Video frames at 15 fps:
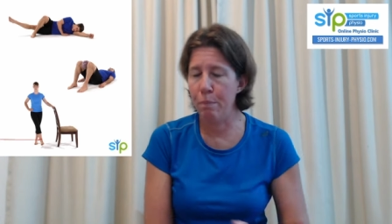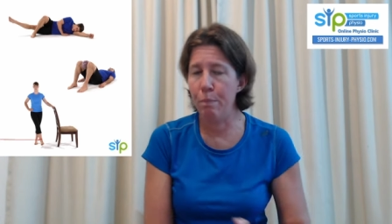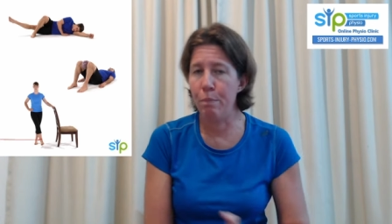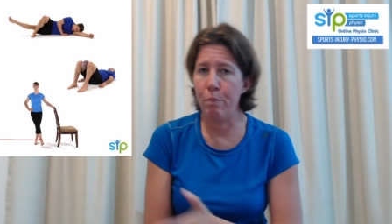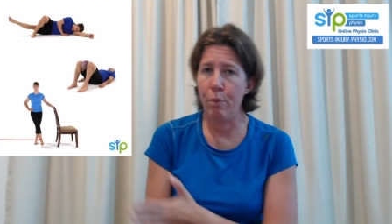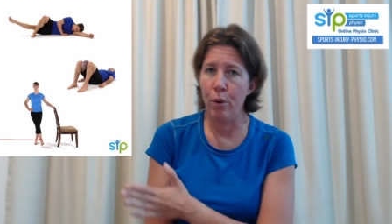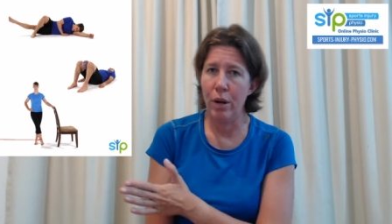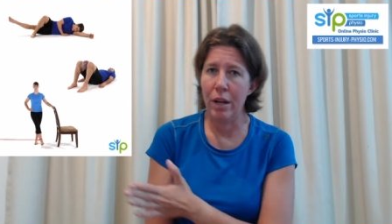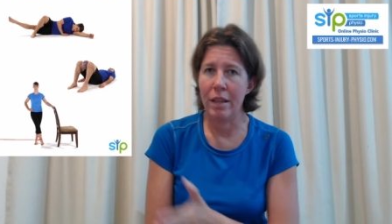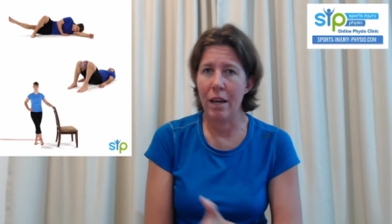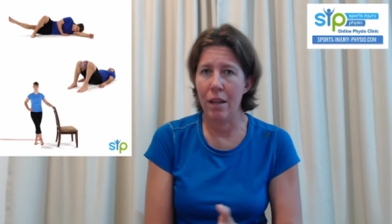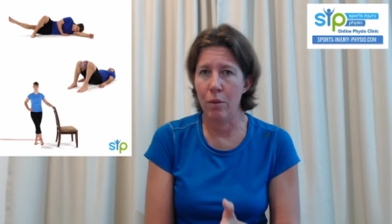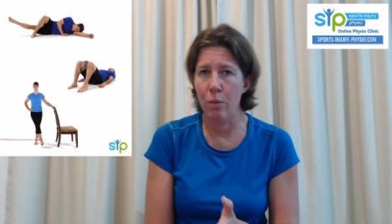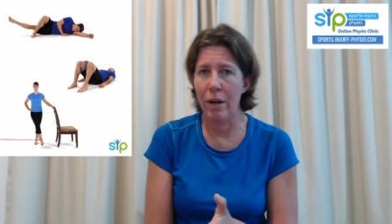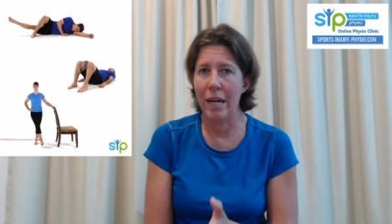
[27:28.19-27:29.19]
pulling the
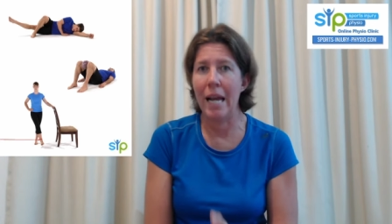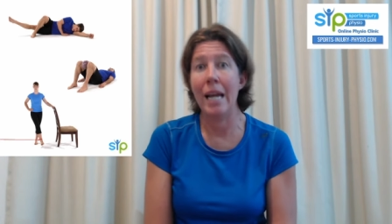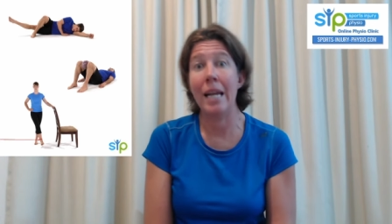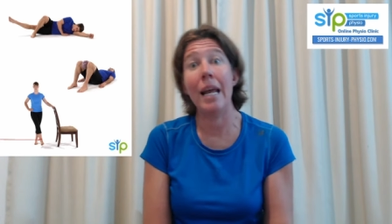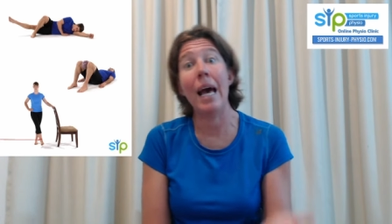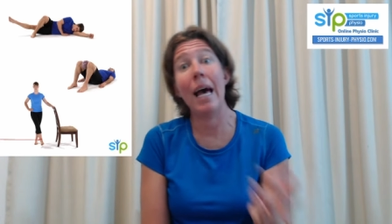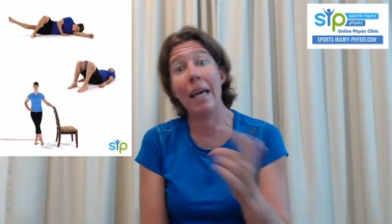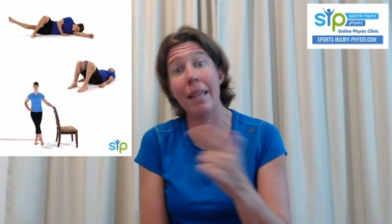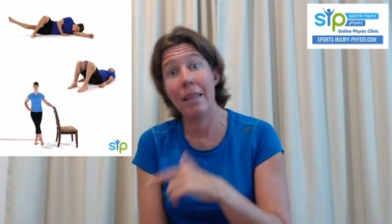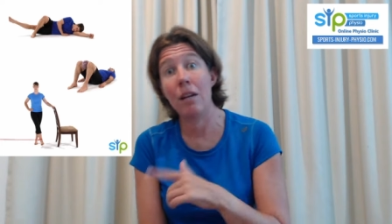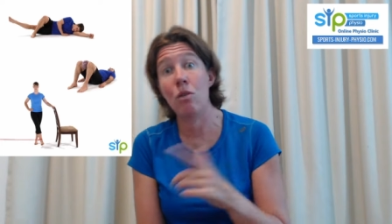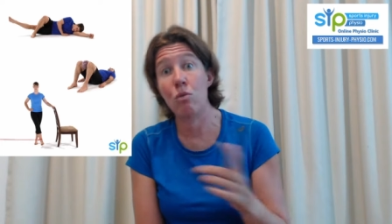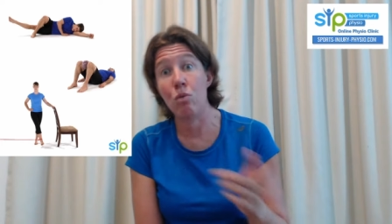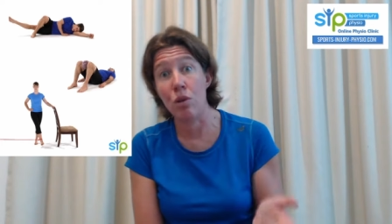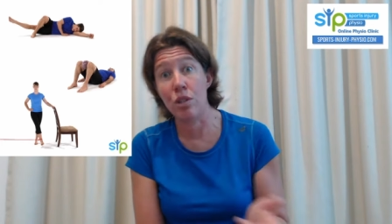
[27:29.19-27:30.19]
other one in and
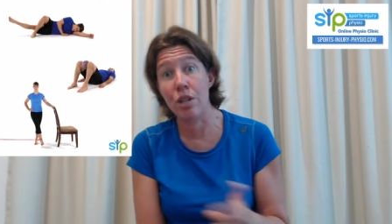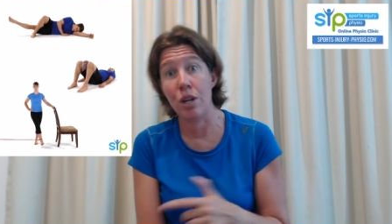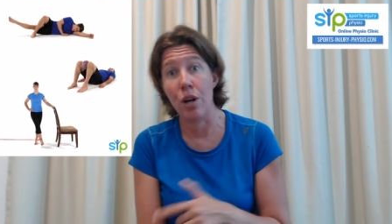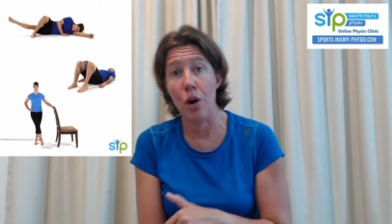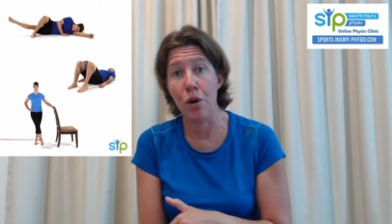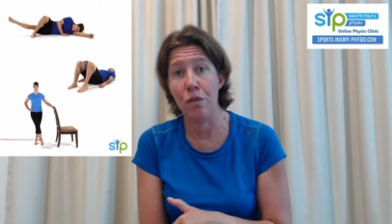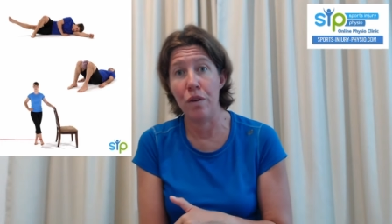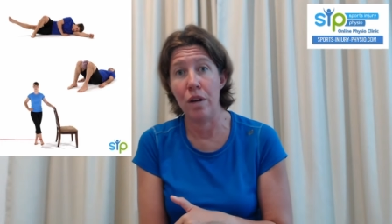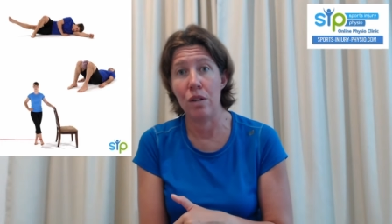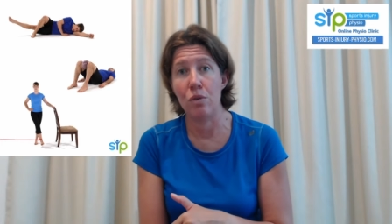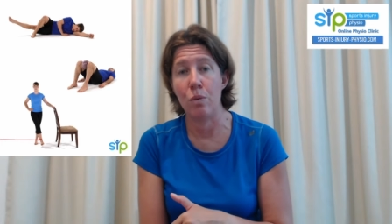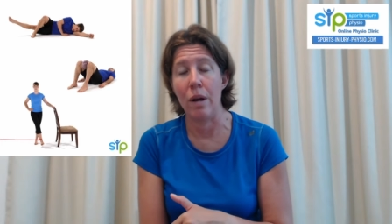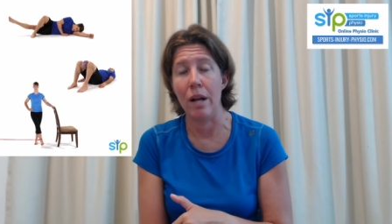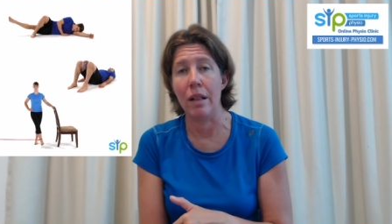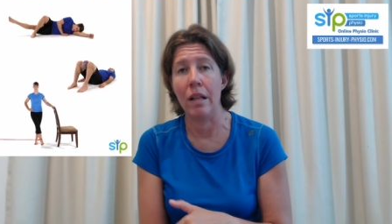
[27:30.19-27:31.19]
then crossing over as
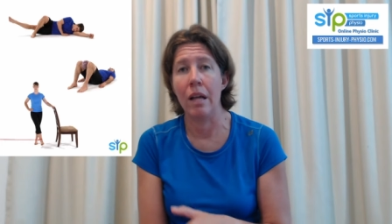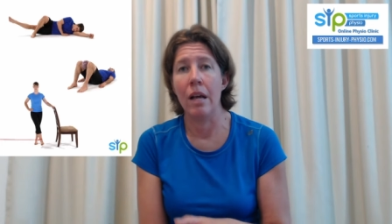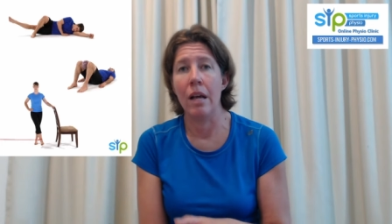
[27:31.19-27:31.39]
well.